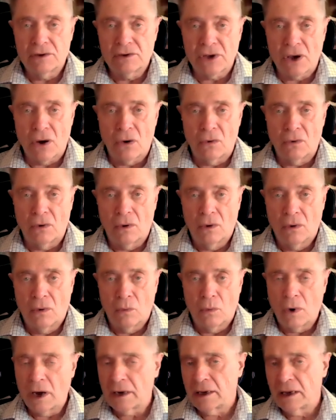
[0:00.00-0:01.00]
So
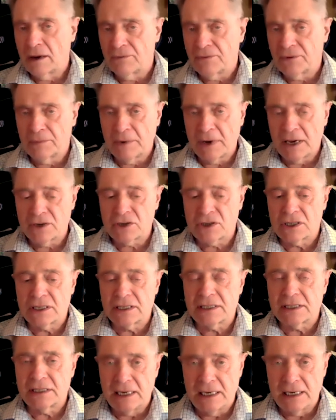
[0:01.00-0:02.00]
what
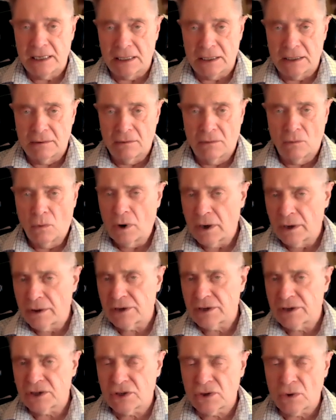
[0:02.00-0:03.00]
information is needed? What are
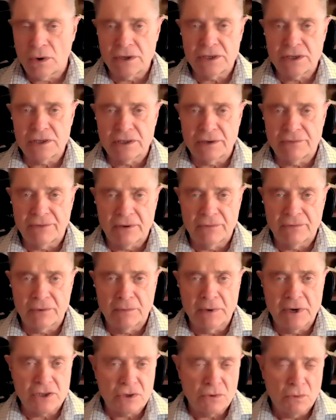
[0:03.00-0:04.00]
the sources of
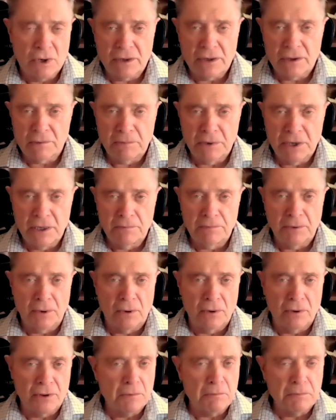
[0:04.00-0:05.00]
information? What are the
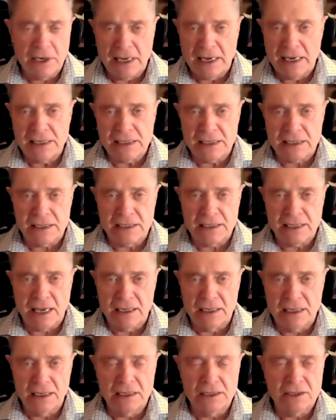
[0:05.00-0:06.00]
people and the places
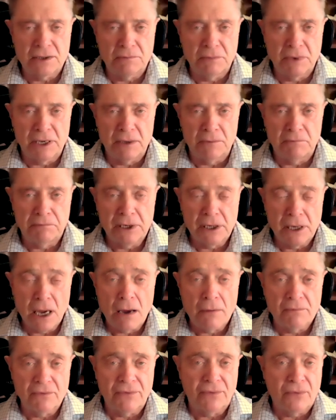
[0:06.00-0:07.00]
that need to be
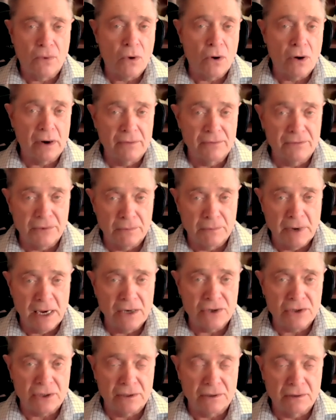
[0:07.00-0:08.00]
plumbed for
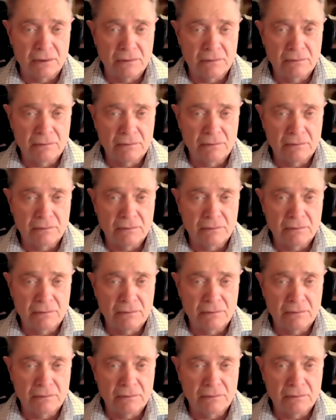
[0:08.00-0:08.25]
information?